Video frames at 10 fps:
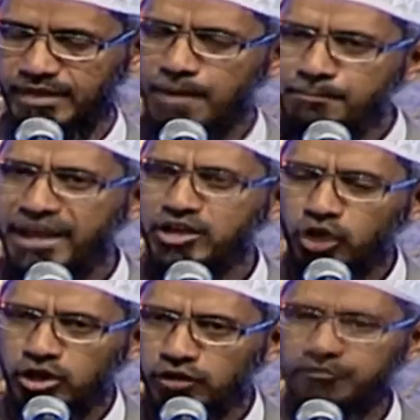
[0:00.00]
a minute
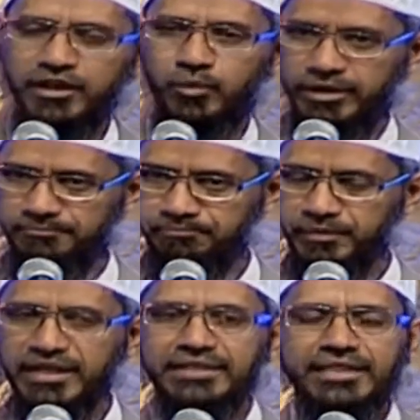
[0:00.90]
quantity of liquid,
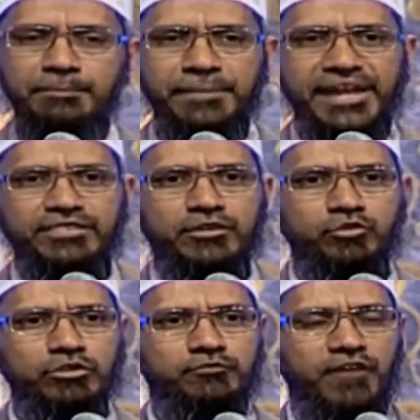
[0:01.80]
then made the
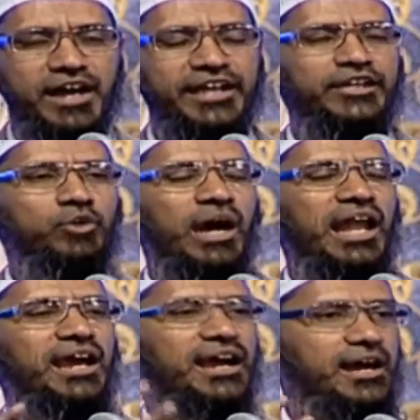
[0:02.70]
nutfah into
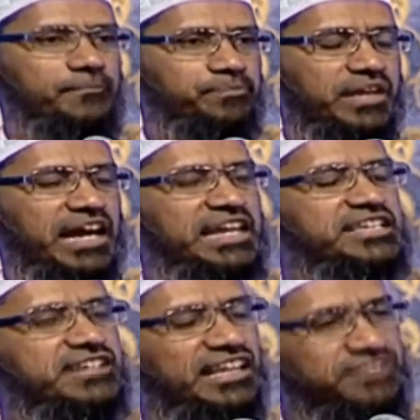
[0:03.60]
alaka, a
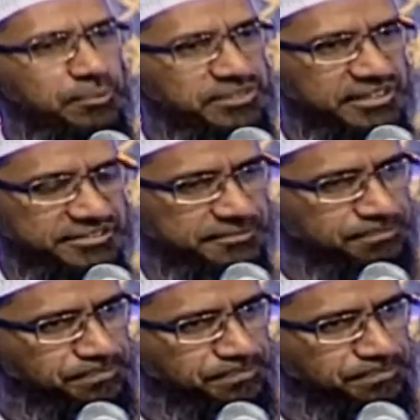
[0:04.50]
leech-like substance,